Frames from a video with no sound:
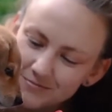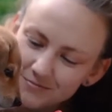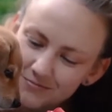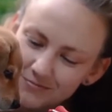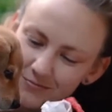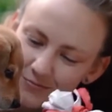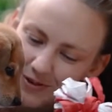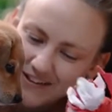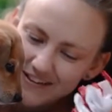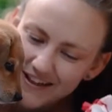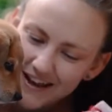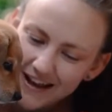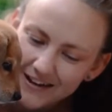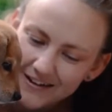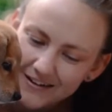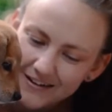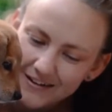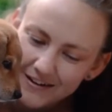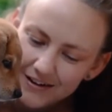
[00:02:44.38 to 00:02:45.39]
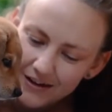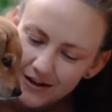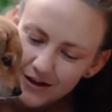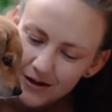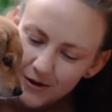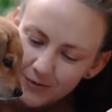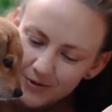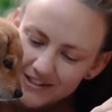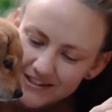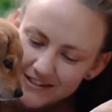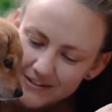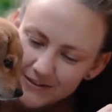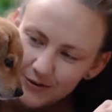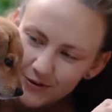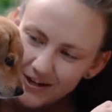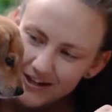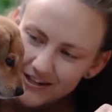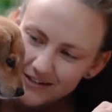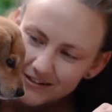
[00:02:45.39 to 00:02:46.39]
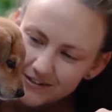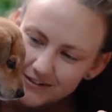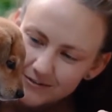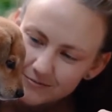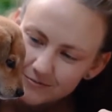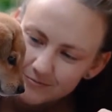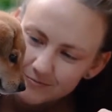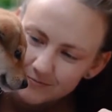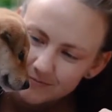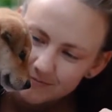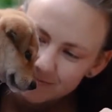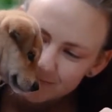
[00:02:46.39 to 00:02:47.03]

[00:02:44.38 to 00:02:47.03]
If it seems like they're not interested in toys or